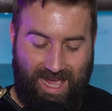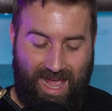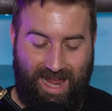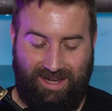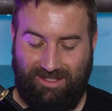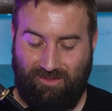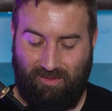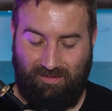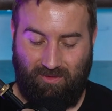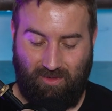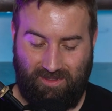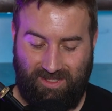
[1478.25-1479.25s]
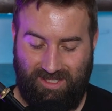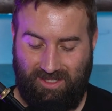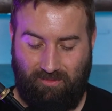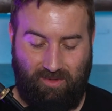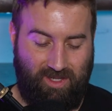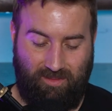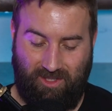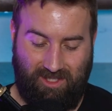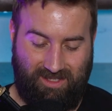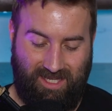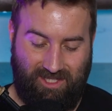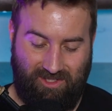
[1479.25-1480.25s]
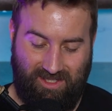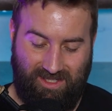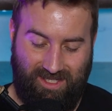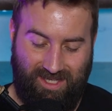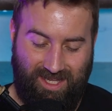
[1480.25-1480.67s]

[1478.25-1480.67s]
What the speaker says: Addicts were forced into rehabilitation,